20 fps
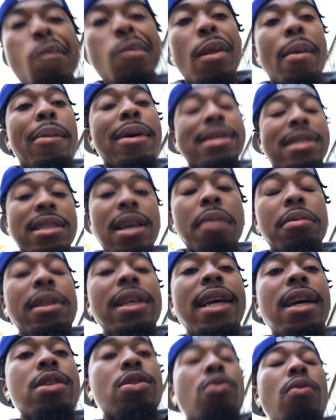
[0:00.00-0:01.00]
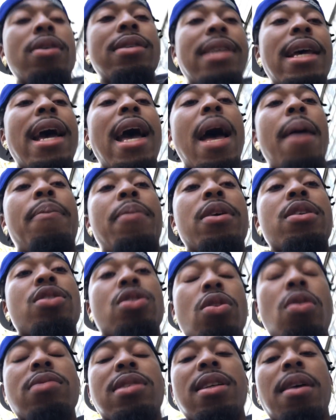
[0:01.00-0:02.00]
But something is going to happen
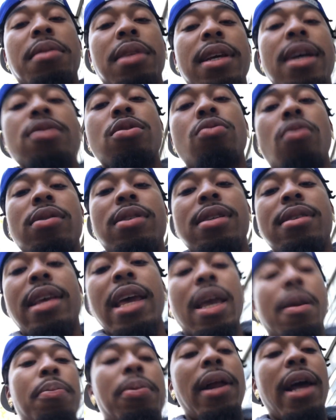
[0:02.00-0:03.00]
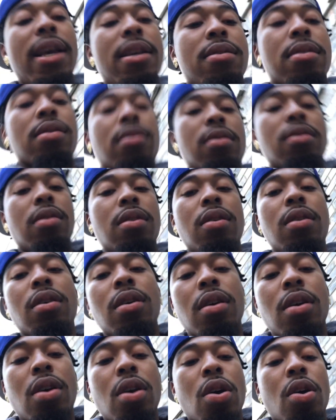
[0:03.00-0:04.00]
soon. Something is going to take place.
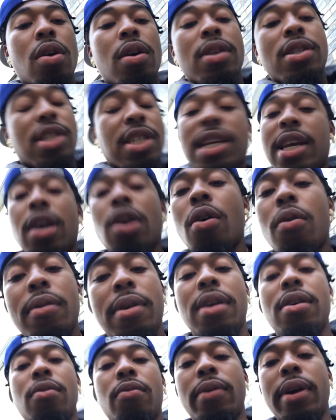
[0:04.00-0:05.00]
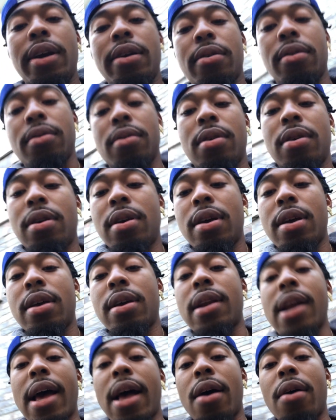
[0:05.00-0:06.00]
Shit gonna get real.
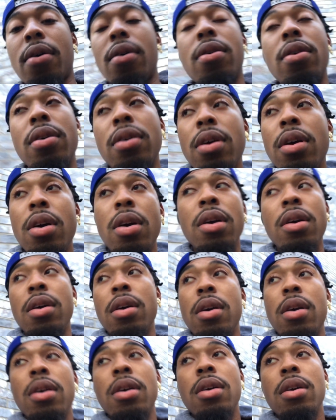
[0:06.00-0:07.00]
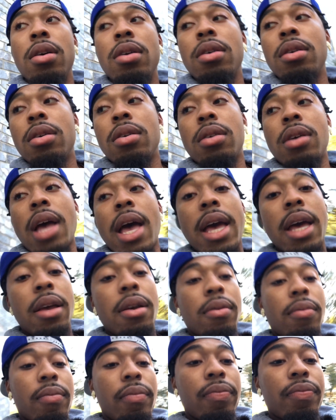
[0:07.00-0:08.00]
Now, hey,
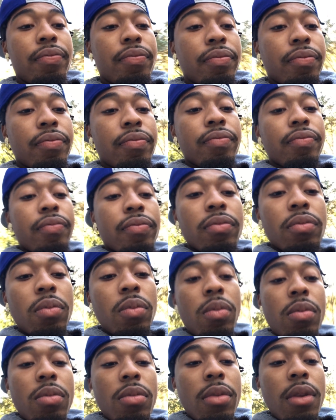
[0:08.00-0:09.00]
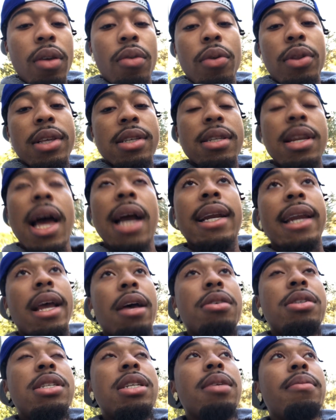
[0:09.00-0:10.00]
with this lockdown
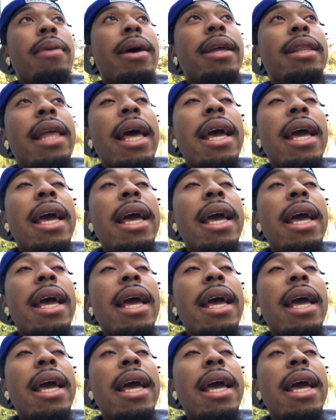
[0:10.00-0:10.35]
shit, man,